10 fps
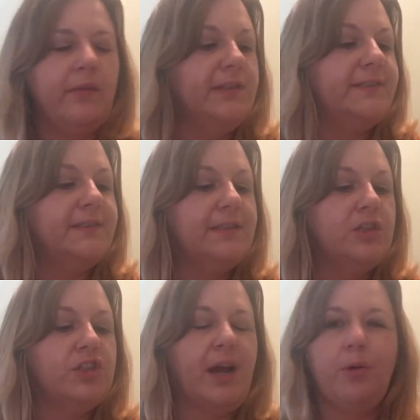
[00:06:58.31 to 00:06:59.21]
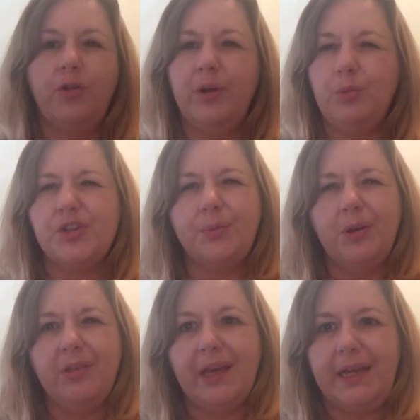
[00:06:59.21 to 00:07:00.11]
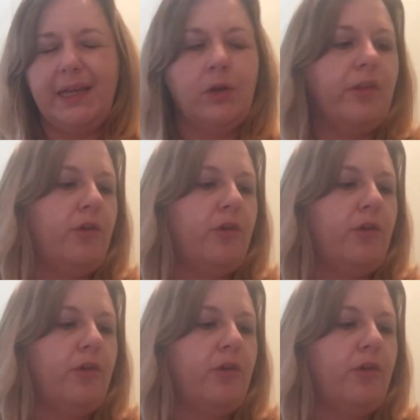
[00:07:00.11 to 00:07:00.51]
This is a shower cream, which I'm not that keen on.